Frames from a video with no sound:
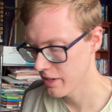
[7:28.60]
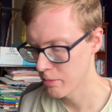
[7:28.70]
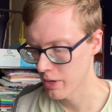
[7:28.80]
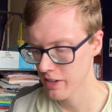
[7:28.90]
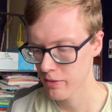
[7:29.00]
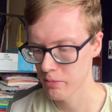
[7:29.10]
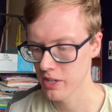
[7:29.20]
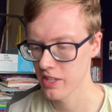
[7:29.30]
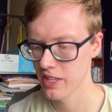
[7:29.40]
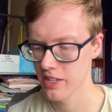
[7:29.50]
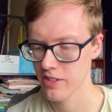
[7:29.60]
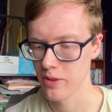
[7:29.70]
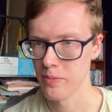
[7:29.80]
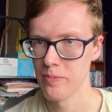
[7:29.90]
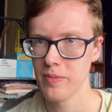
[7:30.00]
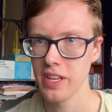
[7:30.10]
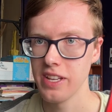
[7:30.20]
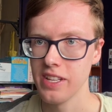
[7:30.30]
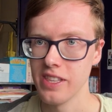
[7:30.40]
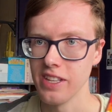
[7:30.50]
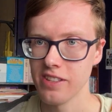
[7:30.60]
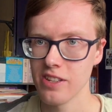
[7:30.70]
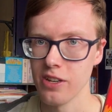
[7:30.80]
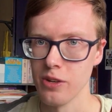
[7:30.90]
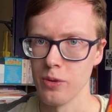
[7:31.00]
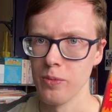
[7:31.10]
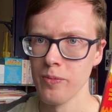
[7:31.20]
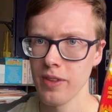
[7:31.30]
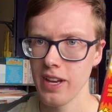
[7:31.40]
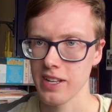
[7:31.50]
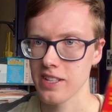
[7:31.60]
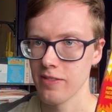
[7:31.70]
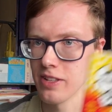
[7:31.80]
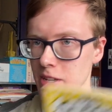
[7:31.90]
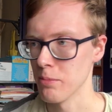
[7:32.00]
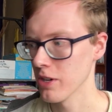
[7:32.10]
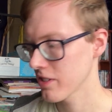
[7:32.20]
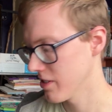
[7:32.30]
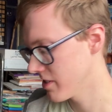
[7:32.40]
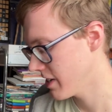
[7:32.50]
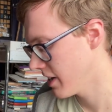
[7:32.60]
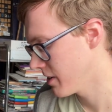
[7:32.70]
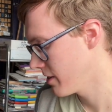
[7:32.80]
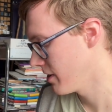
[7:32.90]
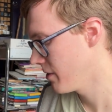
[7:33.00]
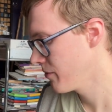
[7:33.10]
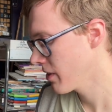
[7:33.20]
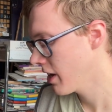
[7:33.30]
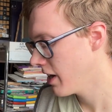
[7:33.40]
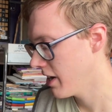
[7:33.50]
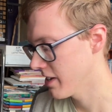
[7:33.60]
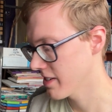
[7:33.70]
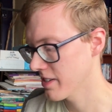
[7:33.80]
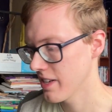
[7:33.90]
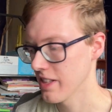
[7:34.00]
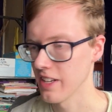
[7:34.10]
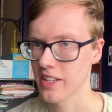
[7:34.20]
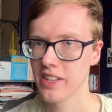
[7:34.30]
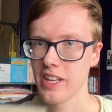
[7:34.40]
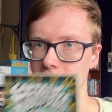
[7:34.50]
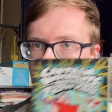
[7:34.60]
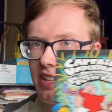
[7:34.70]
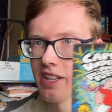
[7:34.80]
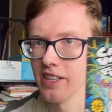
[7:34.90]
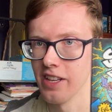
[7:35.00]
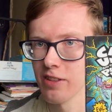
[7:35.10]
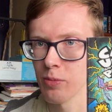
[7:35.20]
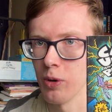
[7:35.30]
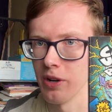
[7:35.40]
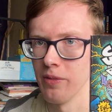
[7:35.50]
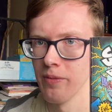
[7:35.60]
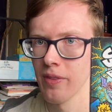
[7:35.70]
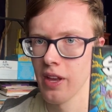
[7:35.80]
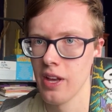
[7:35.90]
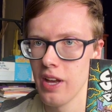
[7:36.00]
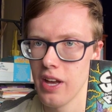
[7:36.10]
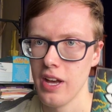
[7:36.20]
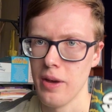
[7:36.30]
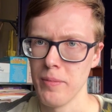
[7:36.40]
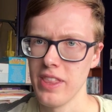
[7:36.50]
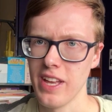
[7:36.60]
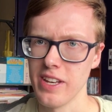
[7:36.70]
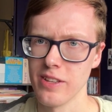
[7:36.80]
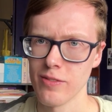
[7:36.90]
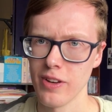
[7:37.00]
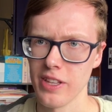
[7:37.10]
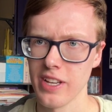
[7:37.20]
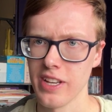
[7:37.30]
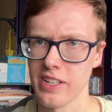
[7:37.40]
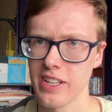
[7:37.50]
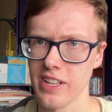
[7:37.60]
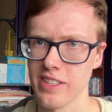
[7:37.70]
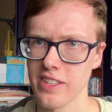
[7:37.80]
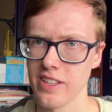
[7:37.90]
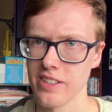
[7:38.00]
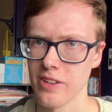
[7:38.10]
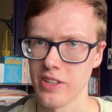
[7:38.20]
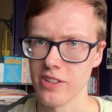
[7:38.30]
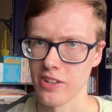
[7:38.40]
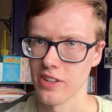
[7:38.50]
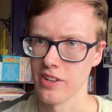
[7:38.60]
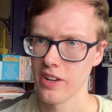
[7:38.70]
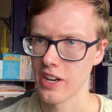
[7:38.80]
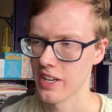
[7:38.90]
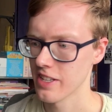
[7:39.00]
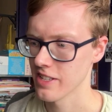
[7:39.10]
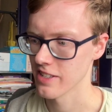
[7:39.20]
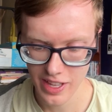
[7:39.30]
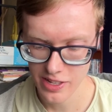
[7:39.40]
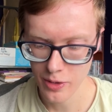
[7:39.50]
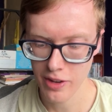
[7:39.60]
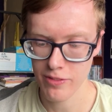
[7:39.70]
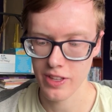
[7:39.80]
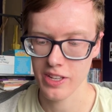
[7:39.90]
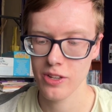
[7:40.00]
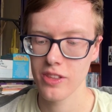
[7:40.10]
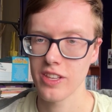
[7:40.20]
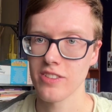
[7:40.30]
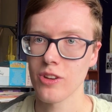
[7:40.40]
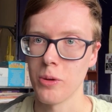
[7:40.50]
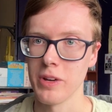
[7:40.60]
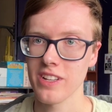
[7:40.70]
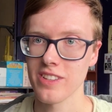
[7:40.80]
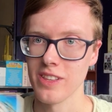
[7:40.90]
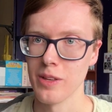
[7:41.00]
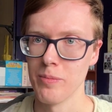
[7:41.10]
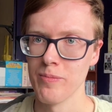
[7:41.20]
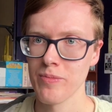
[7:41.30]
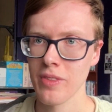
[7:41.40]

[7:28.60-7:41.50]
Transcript: a break from writing that, so he did these 2 activity books instead. Yeah, and as I said, like then he did this one, and then his father had cancer, so he took a hiatus. They do have like these comics in them,